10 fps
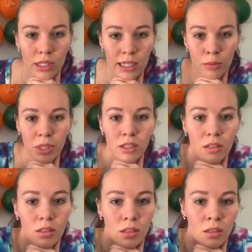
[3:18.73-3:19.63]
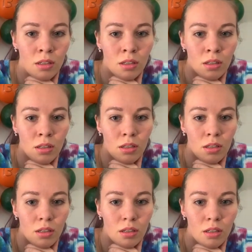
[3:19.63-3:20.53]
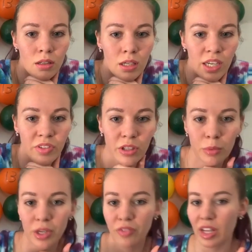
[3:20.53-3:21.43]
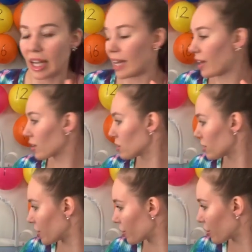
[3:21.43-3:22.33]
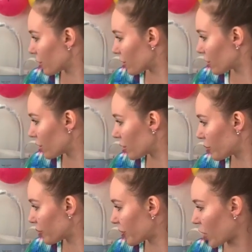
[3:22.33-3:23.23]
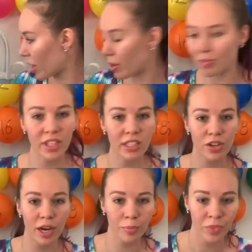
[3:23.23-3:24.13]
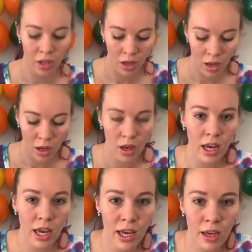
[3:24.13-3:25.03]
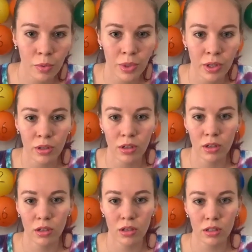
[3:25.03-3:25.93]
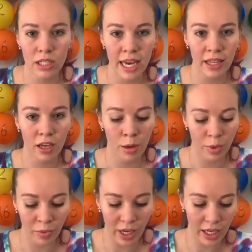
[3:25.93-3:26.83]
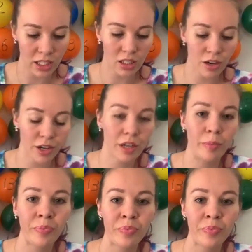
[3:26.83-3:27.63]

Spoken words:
Come on. I have a little bit of a lag, so. Okay, that's all right. I will tag the comment when it gets started.